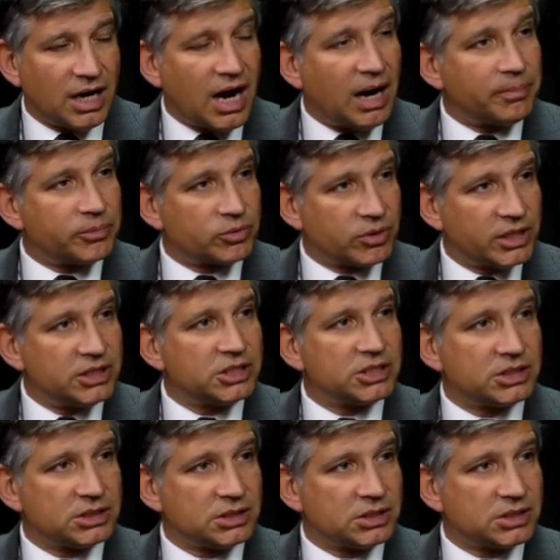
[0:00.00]

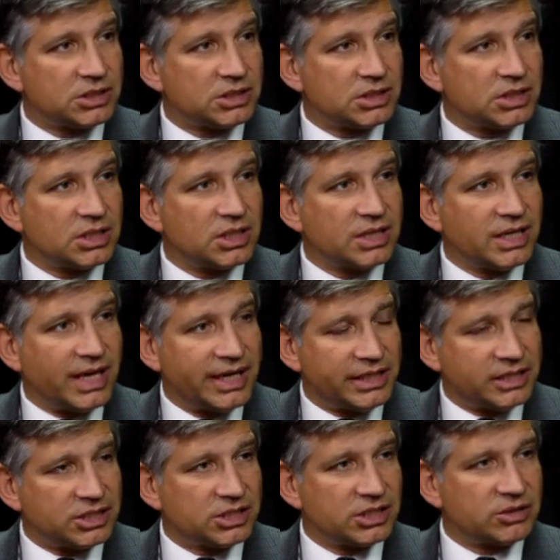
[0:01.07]
operations, a
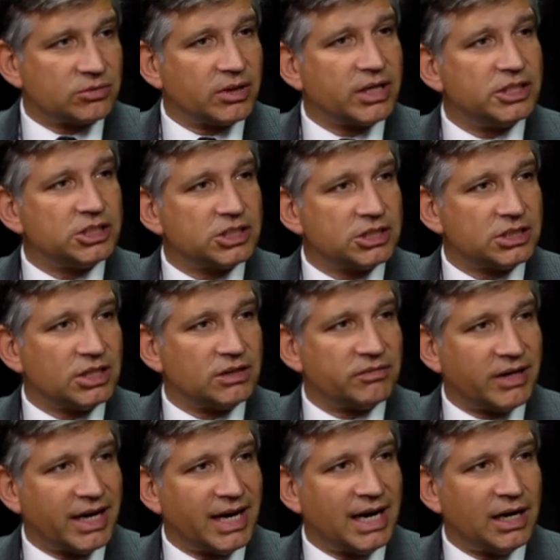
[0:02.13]
consideration of
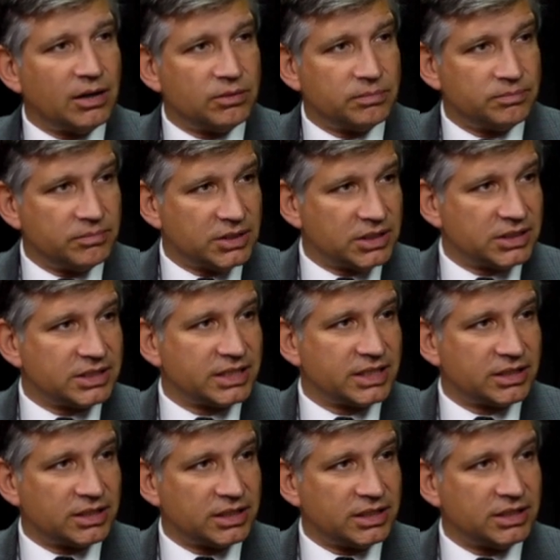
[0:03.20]
how
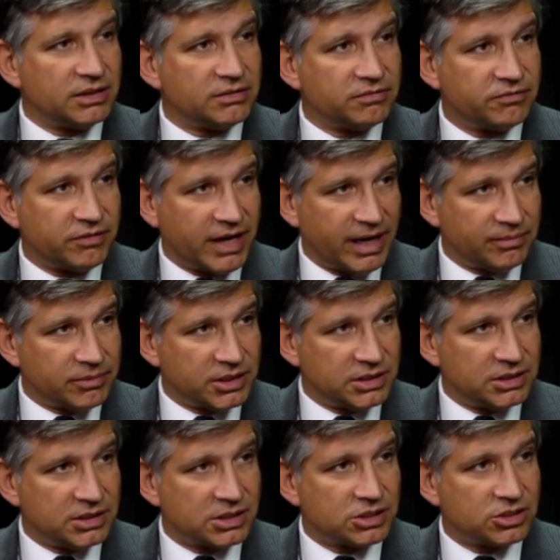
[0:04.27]
military
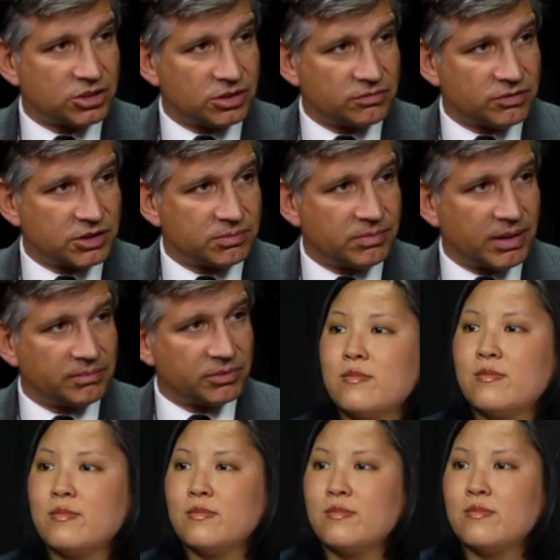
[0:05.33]
families, service
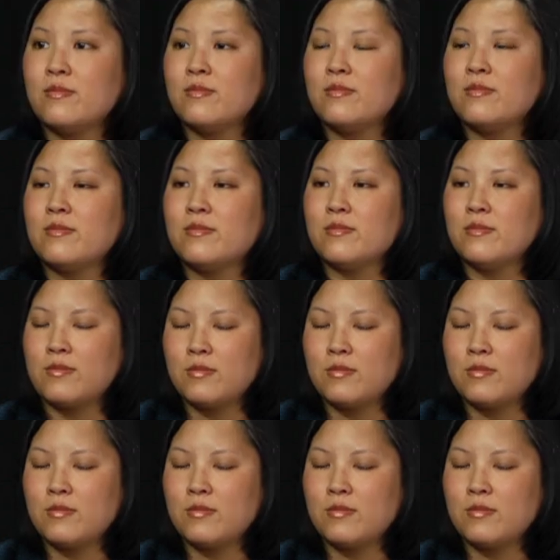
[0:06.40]
members, veterans